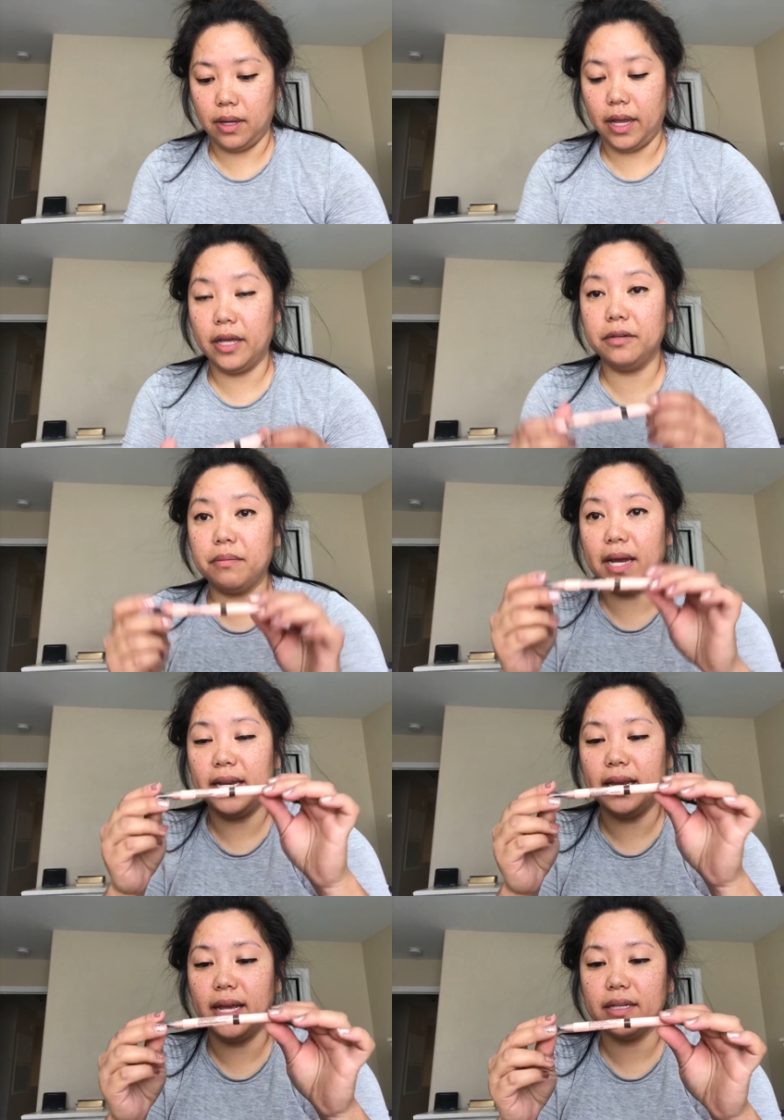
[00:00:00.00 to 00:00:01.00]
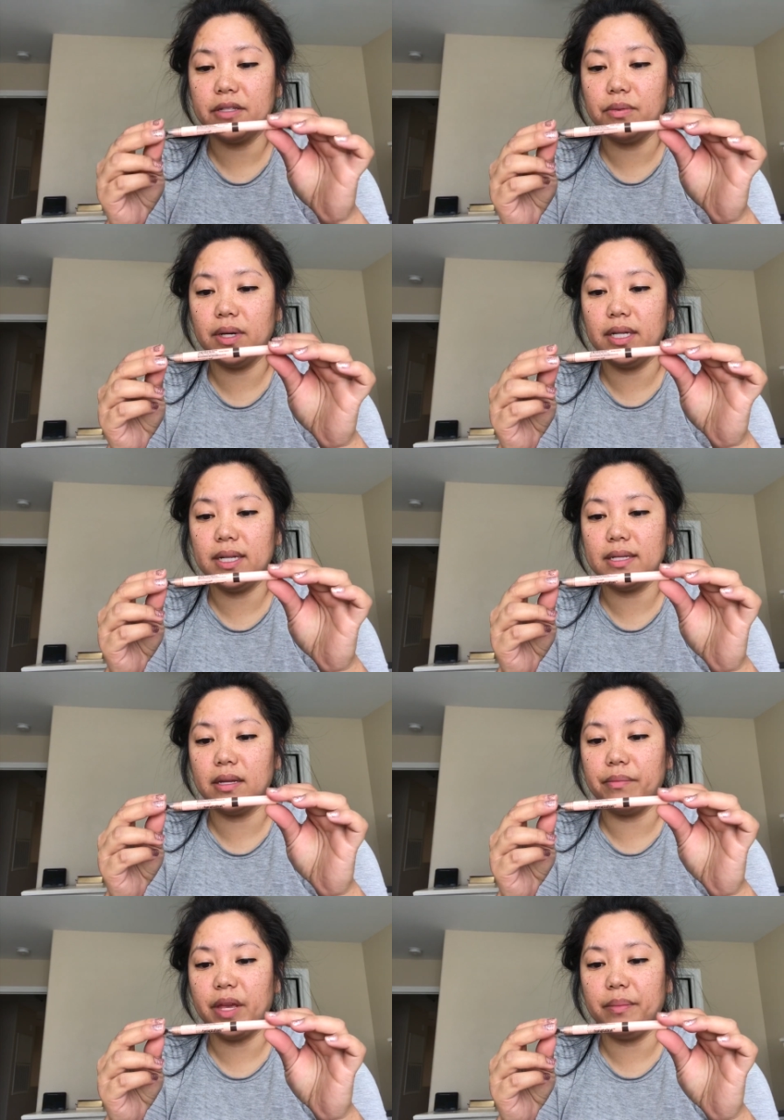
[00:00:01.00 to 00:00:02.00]
And my next one is
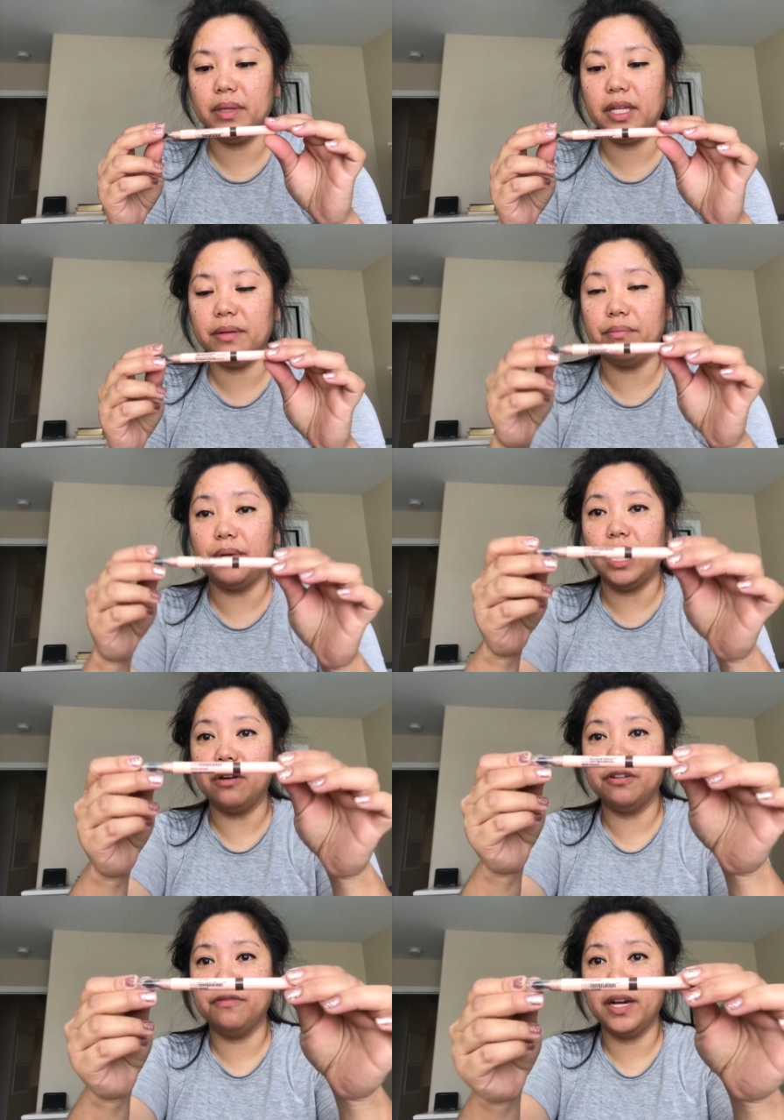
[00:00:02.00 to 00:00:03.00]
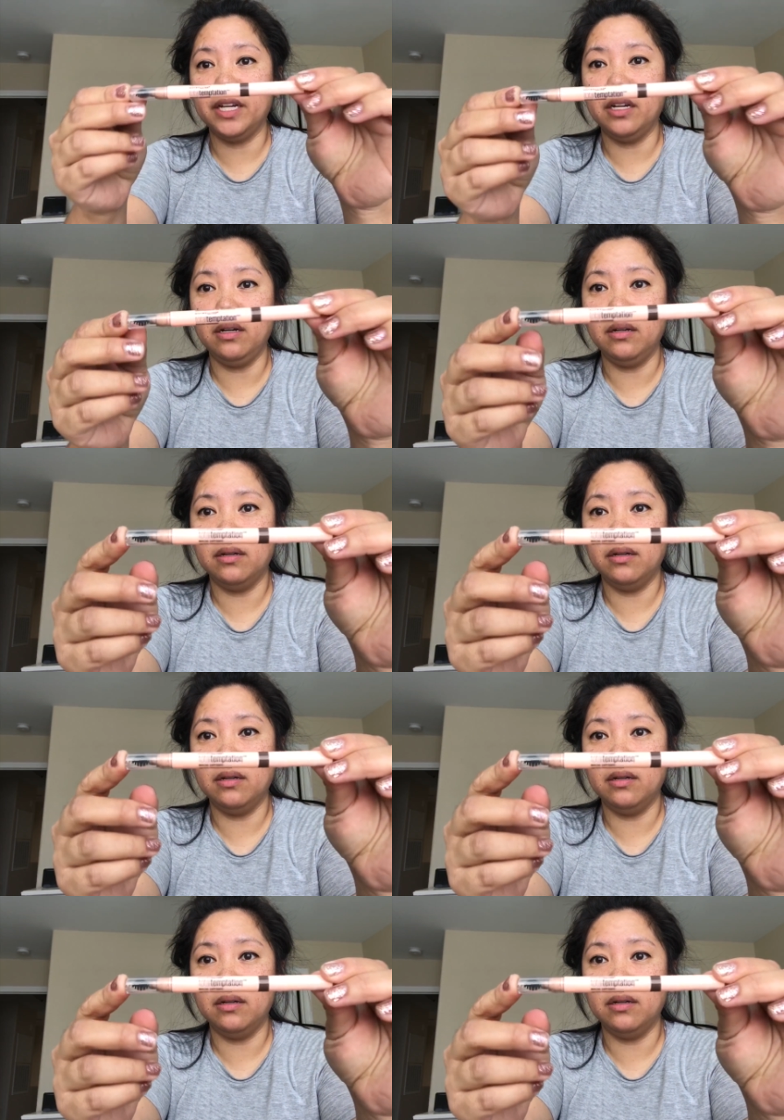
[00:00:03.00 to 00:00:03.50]
the Maybelline Brow Definer.